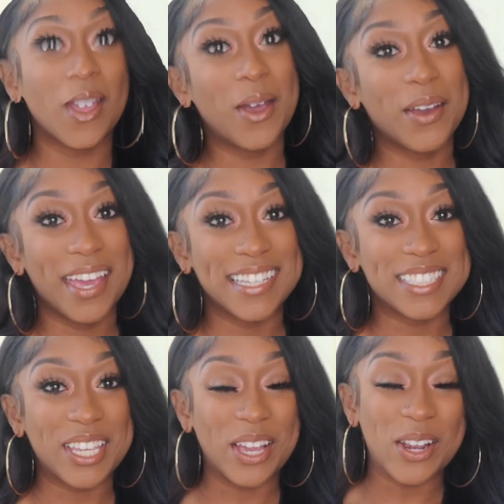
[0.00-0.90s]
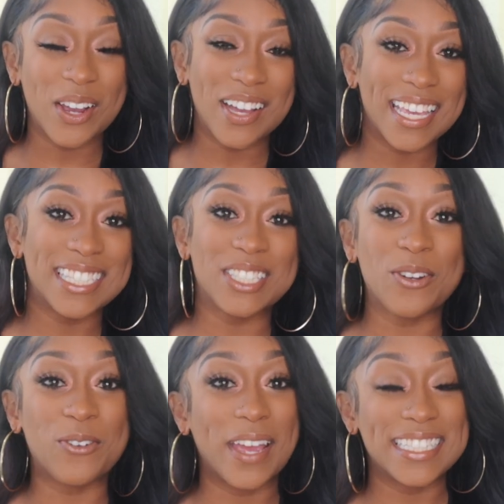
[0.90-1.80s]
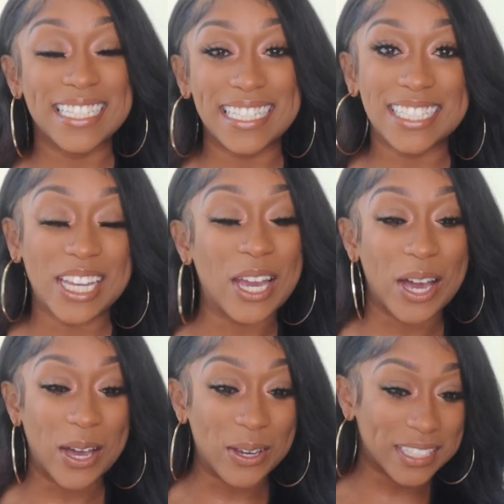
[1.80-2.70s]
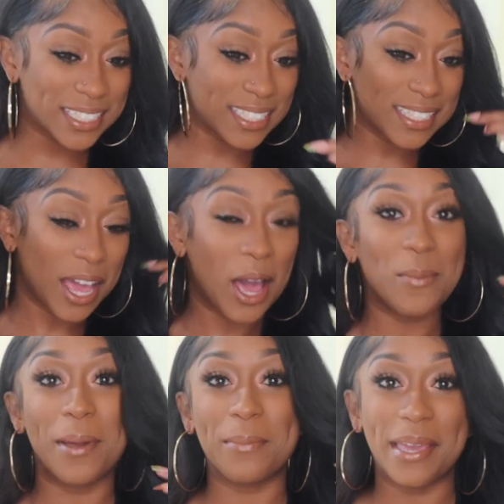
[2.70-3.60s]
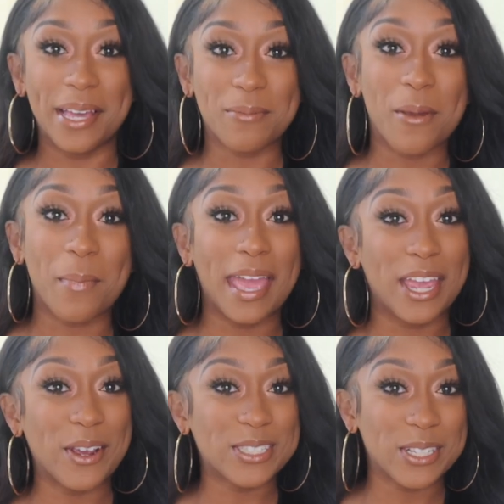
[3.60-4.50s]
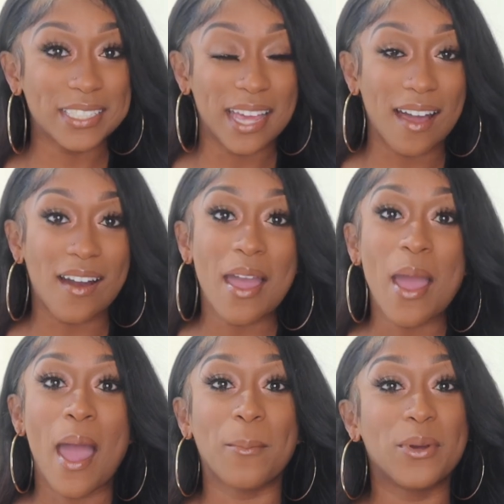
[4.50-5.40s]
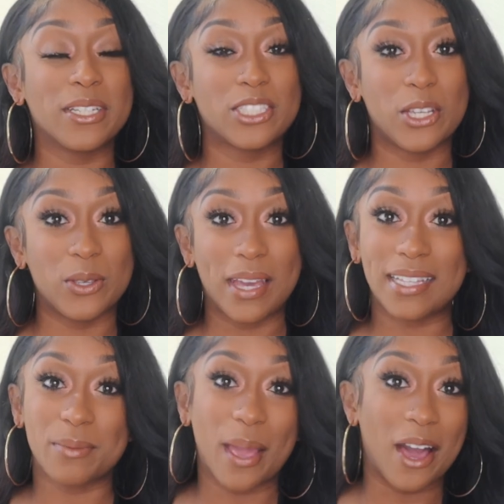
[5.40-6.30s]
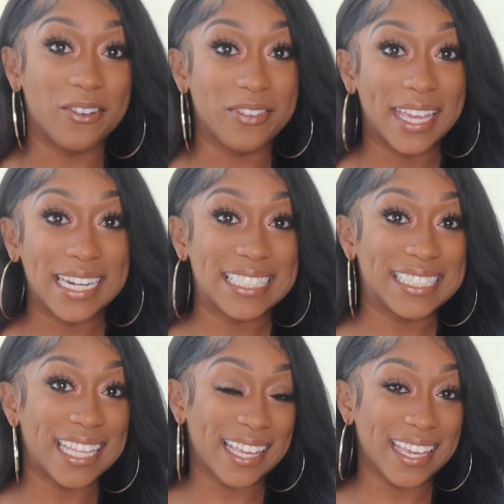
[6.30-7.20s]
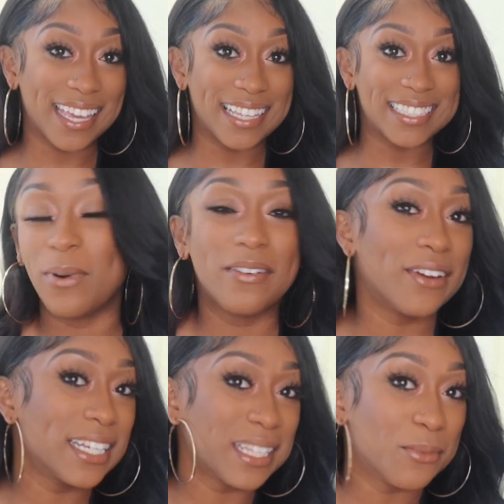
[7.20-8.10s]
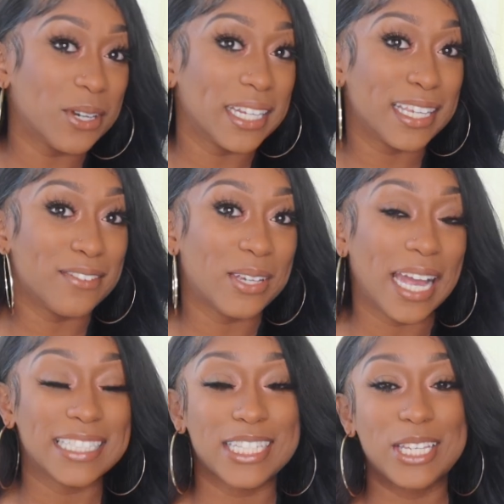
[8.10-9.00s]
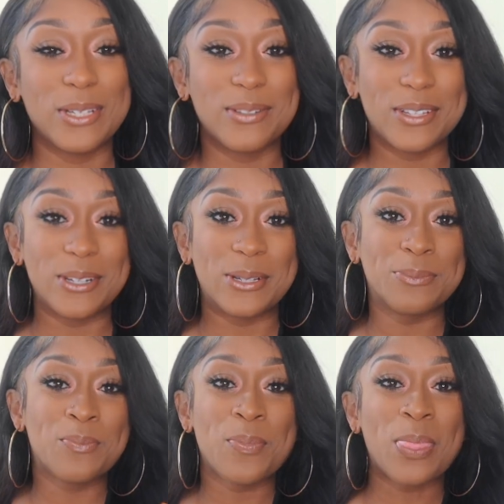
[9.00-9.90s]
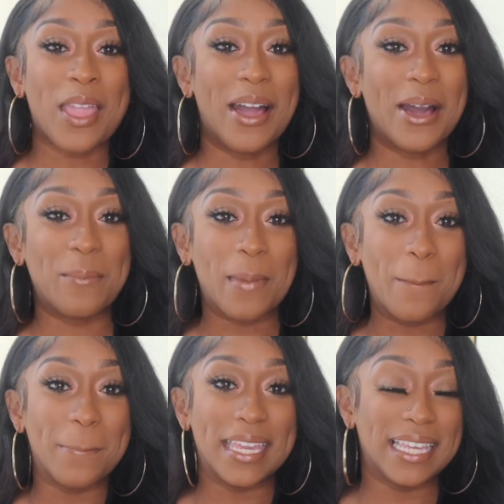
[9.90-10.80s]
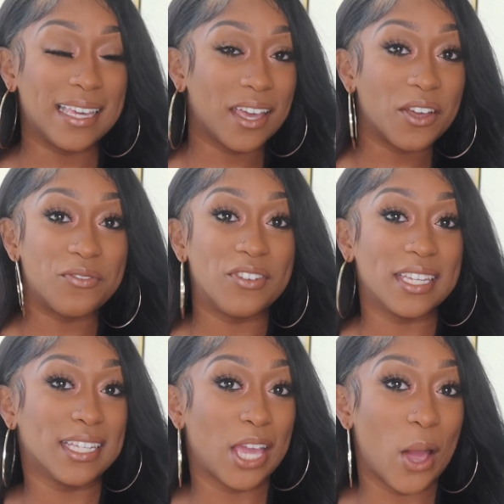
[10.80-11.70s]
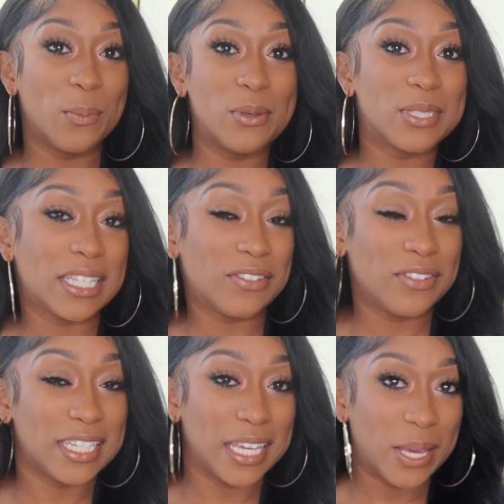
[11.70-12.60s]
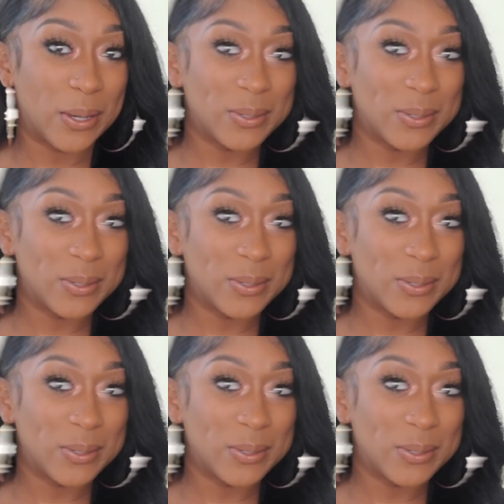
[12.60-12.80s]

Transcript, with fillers: Okay, so your girl is ready to go. This is how my makeup and my hair turned out. I'm gonna show you guys my outfit in a second. But first, I'm gonna give you guys a cute little mini video, music video.